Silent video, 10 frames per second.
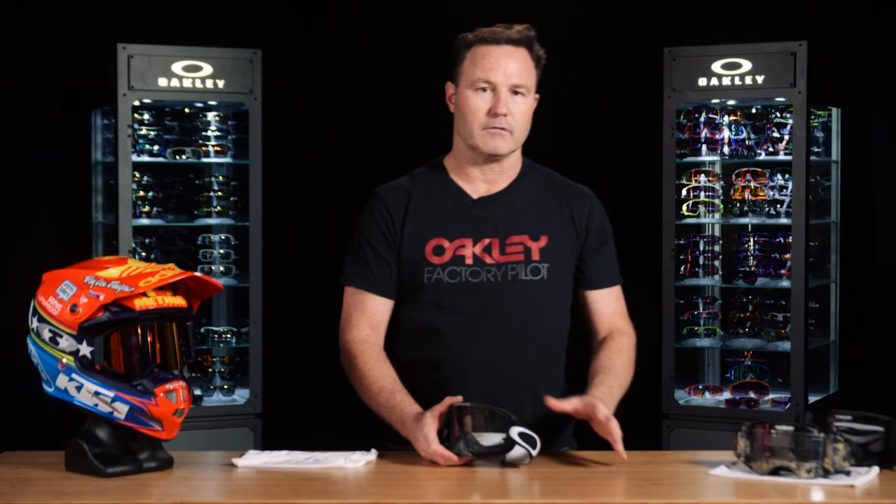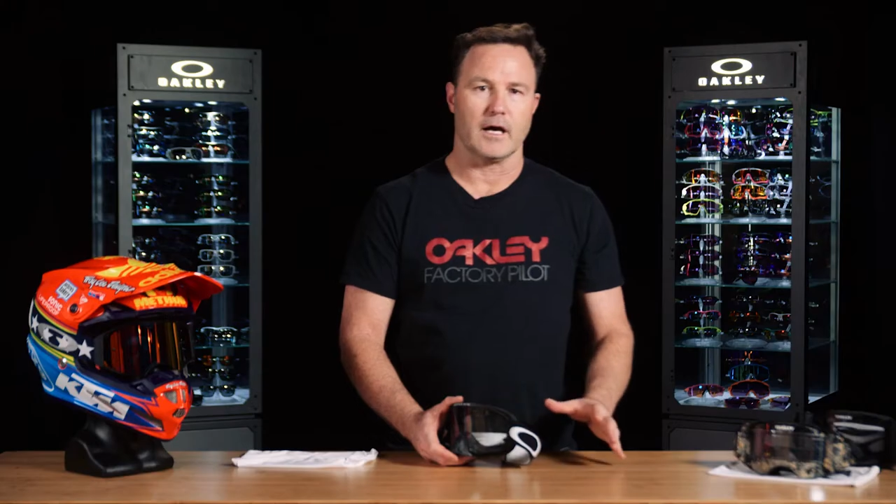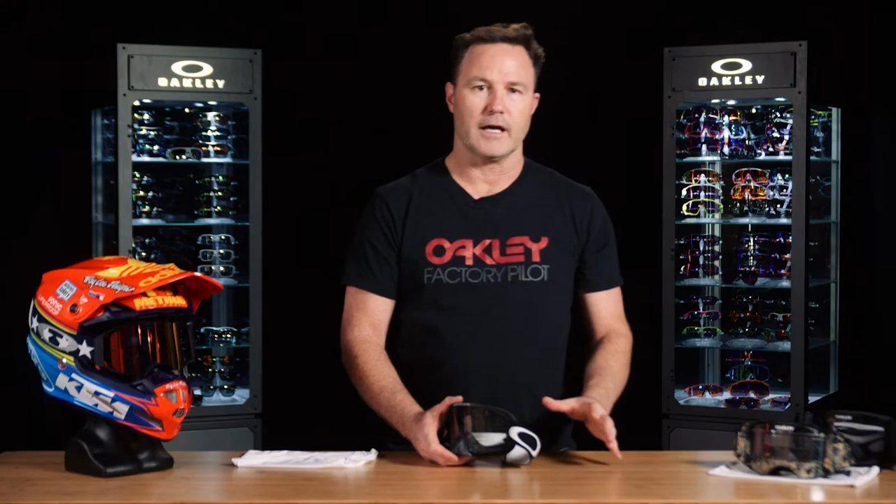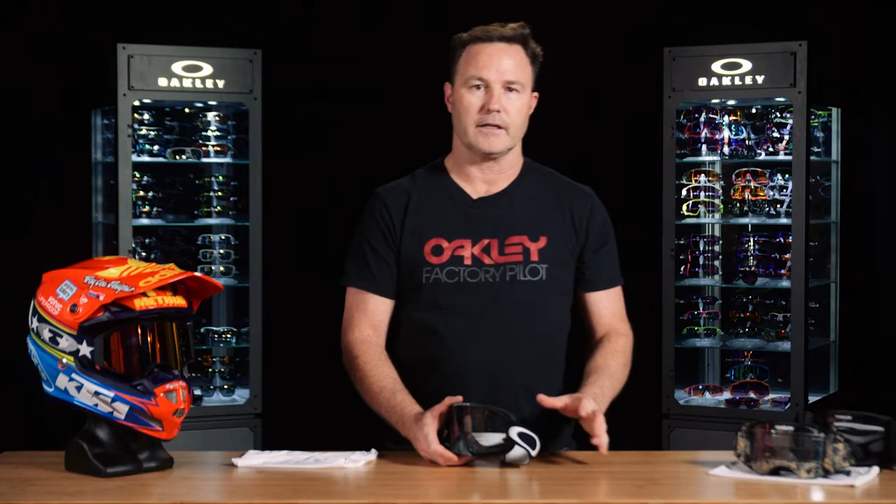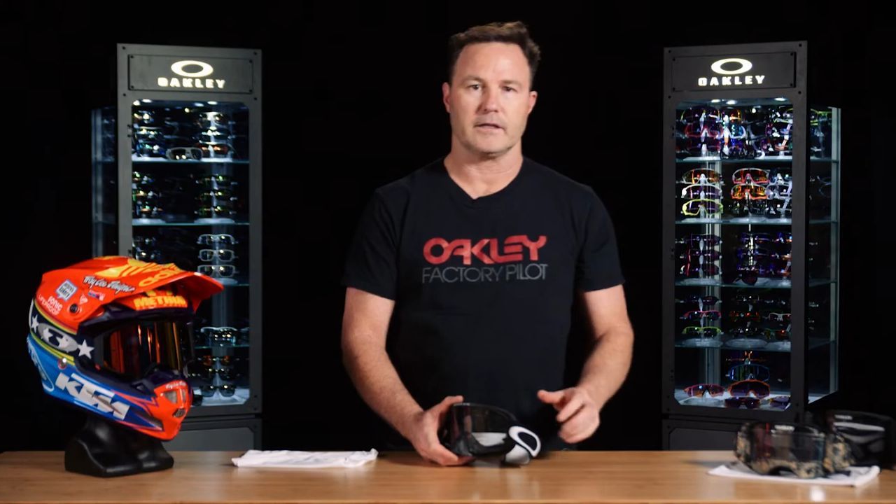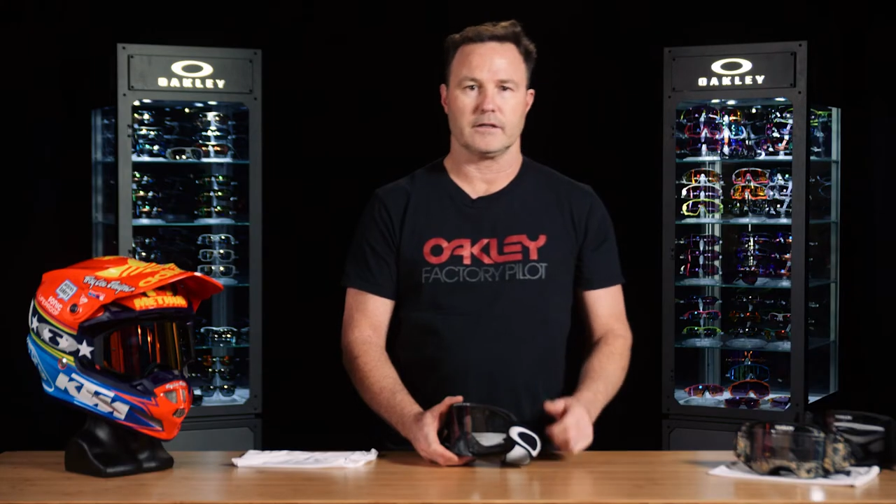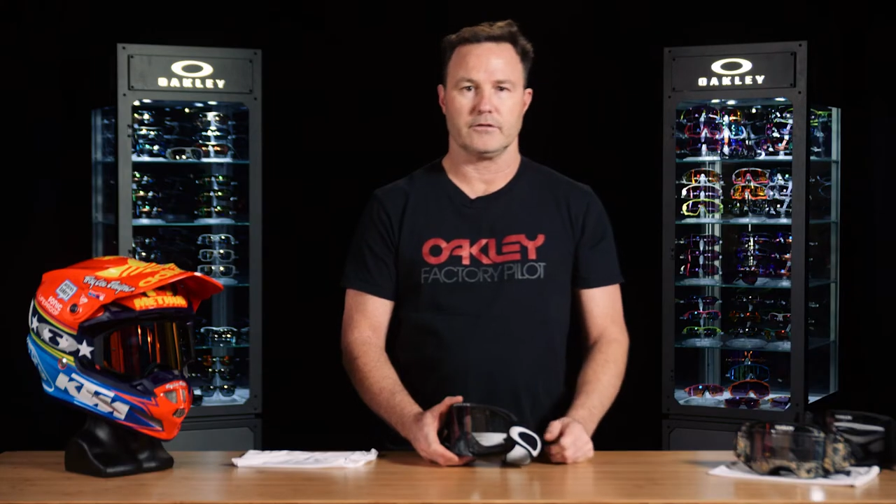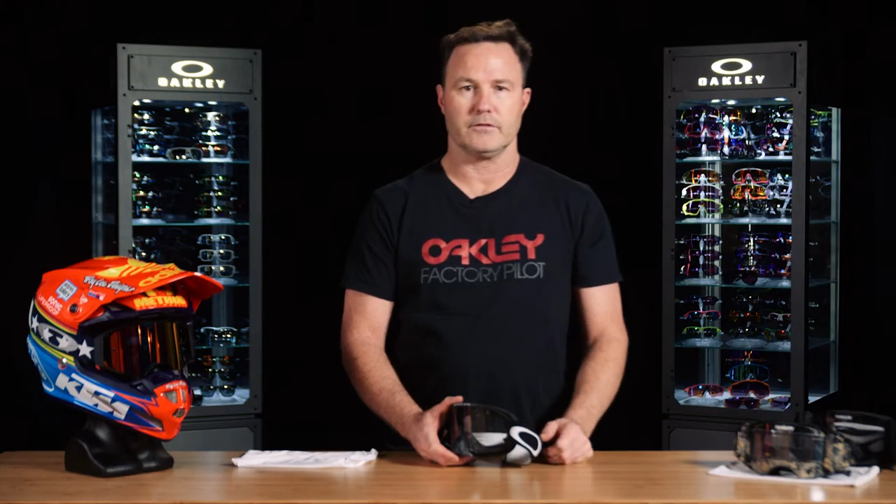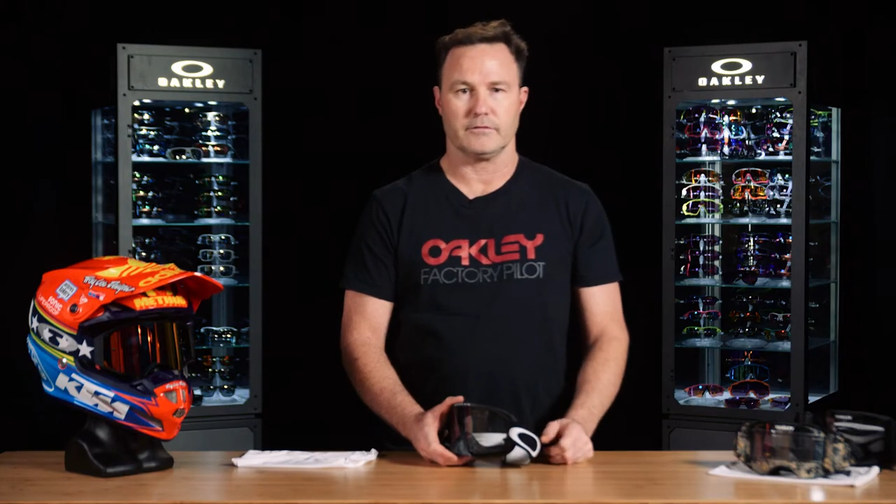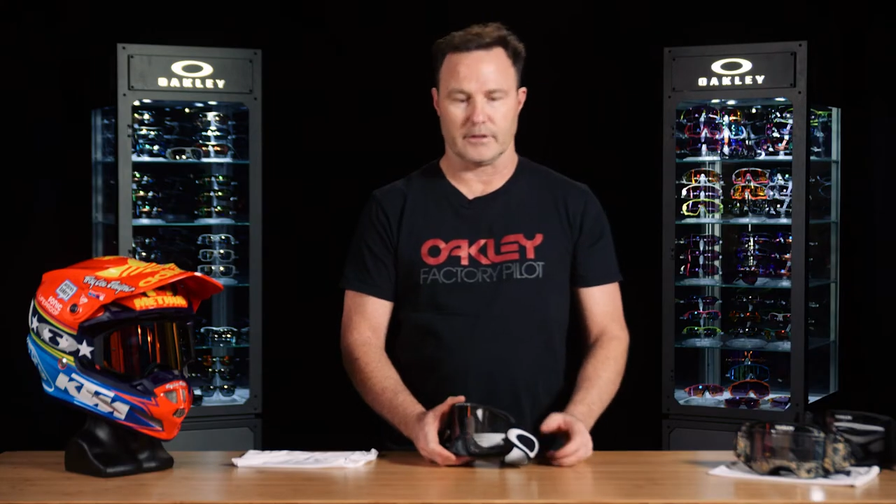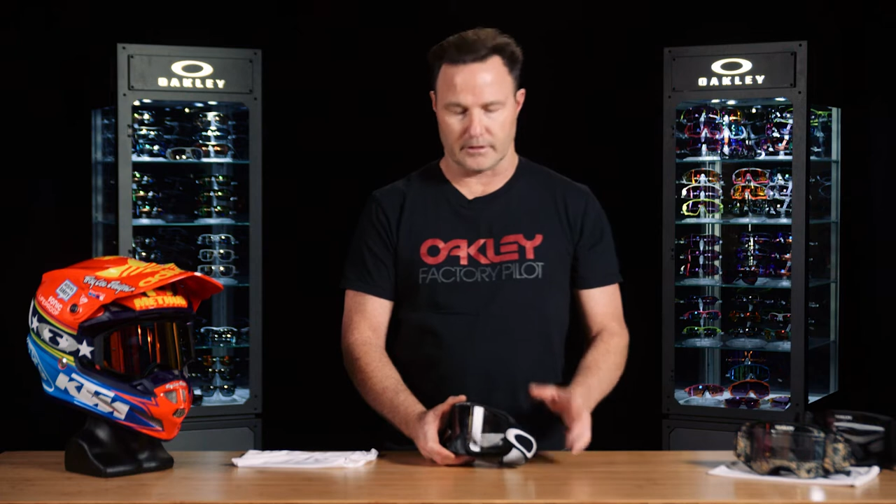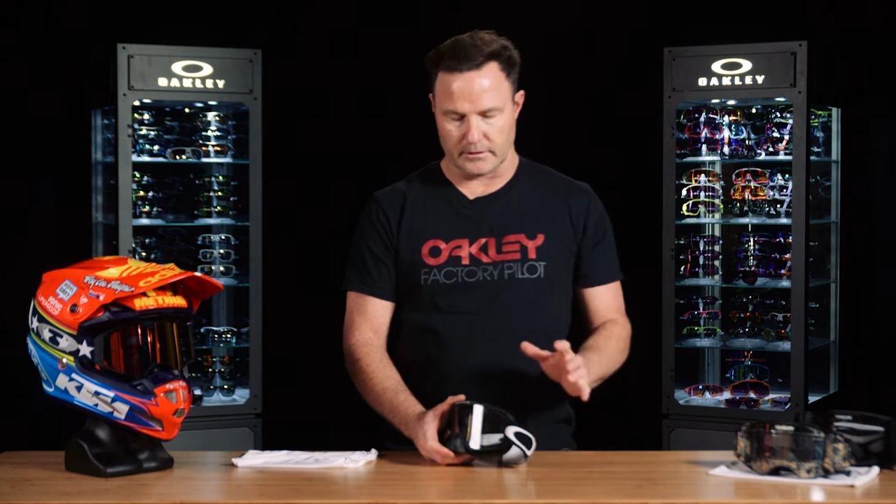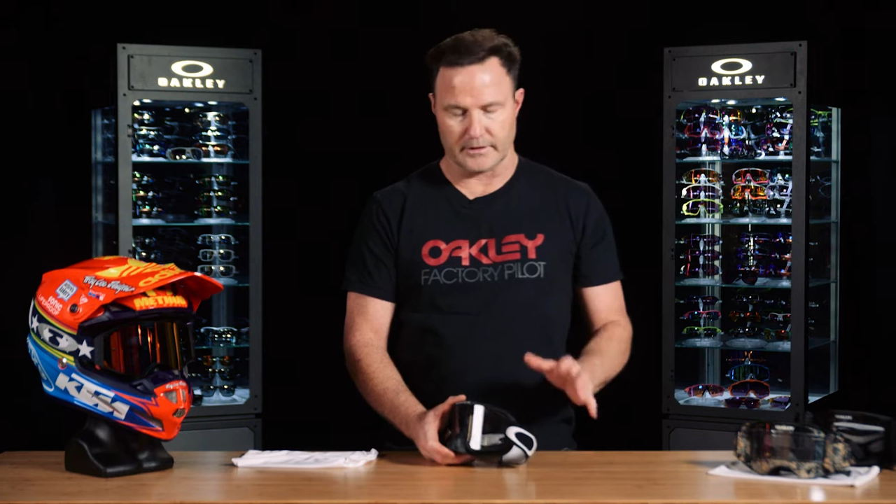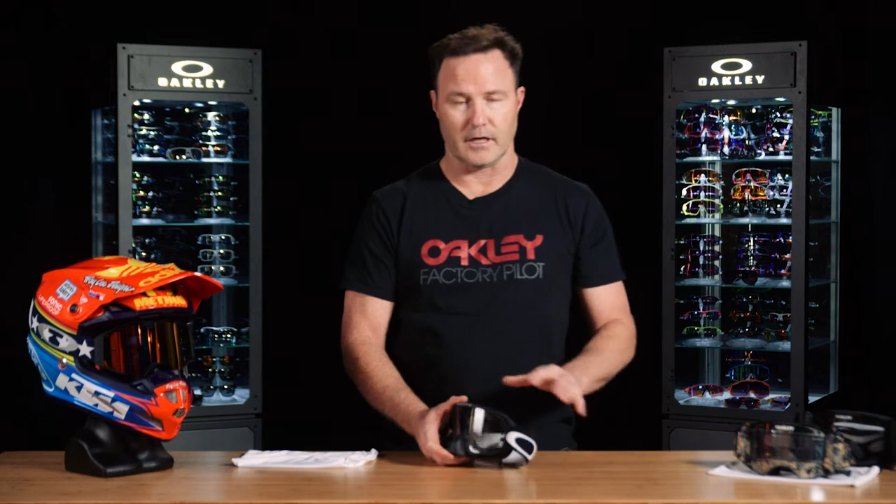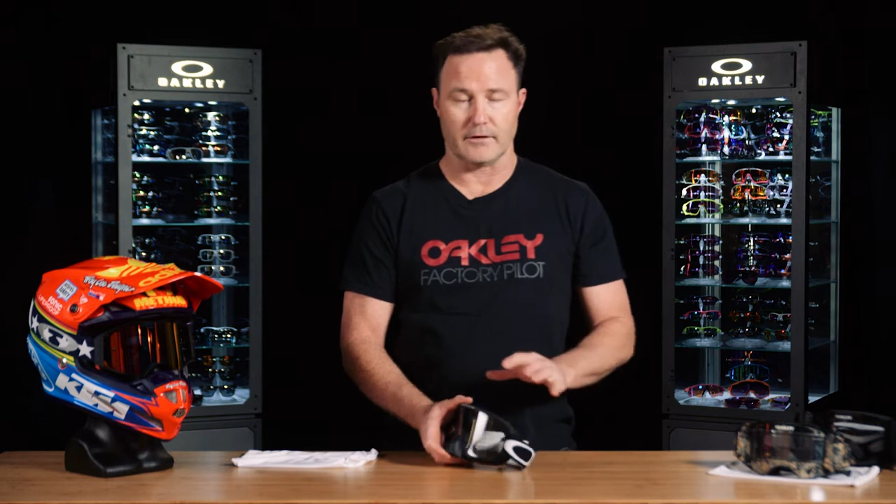riding and you've
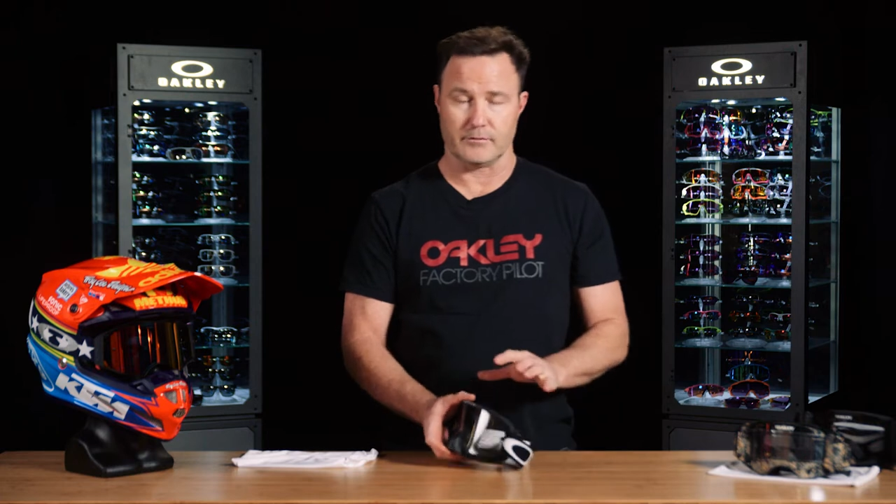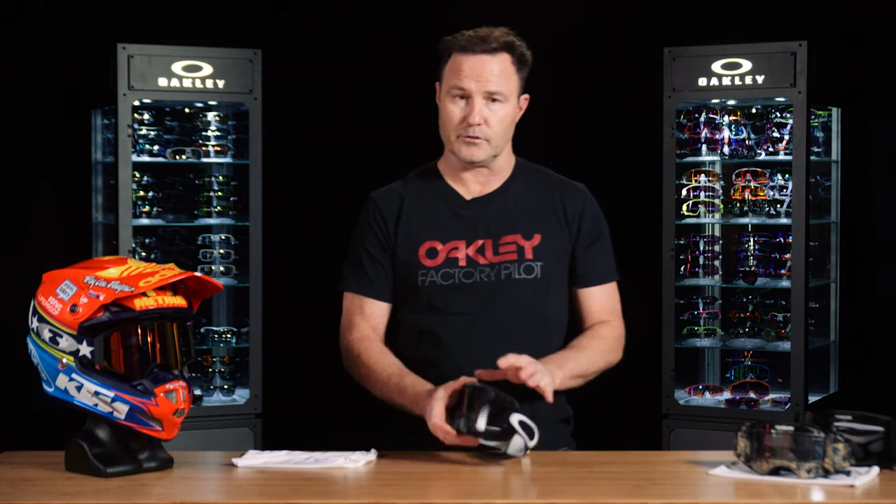cleaned off